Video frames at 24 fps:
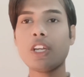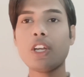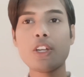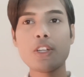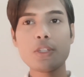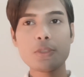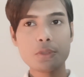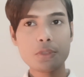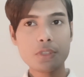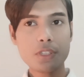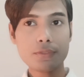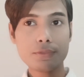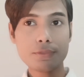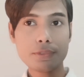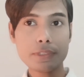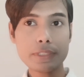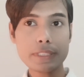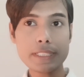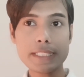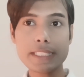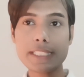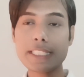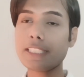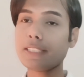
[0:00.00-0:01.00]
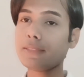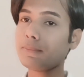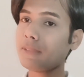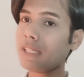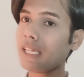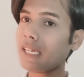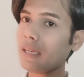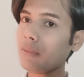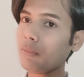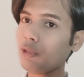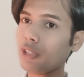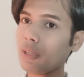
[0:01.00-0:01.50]
So the first tip that
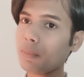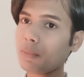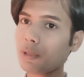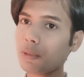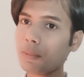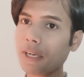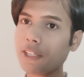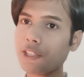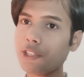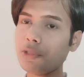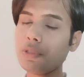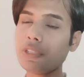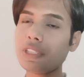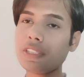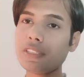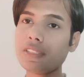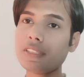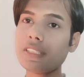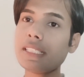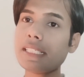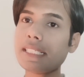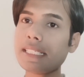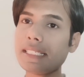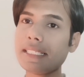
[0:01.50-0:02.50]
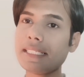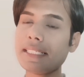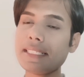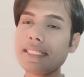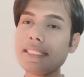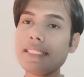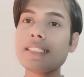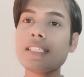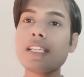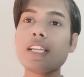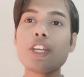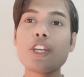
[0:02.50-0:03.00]
I'm going to provide you here
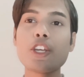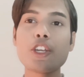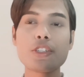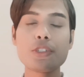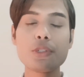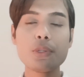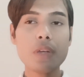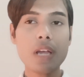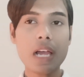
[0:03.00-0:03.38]
is you